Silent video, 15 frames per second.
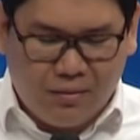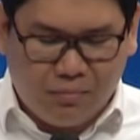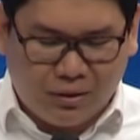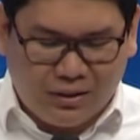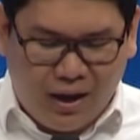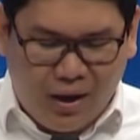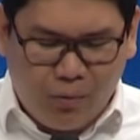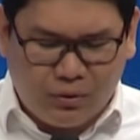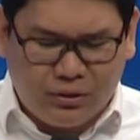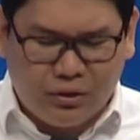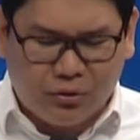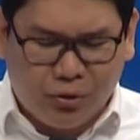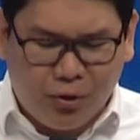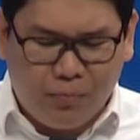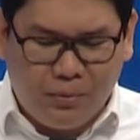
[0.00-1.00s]
But I was
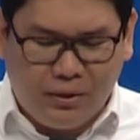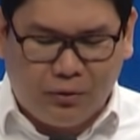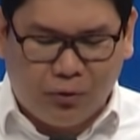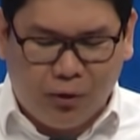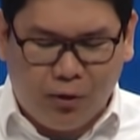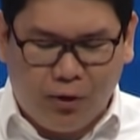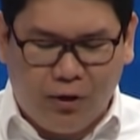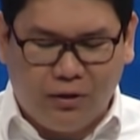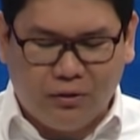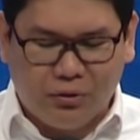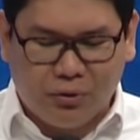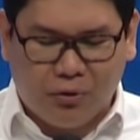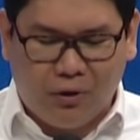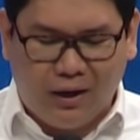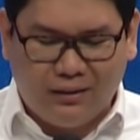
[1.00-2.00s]
determined to learn,
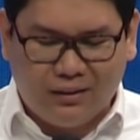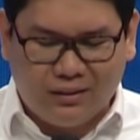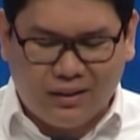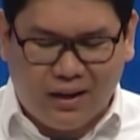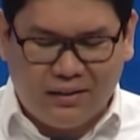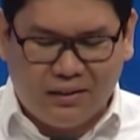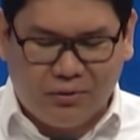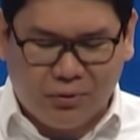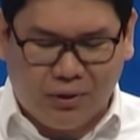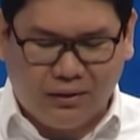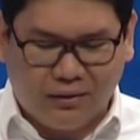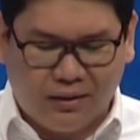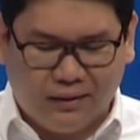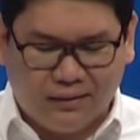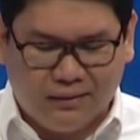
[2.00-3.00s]
so I decided to
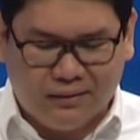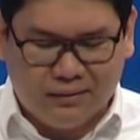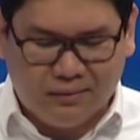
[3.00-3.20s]
attend.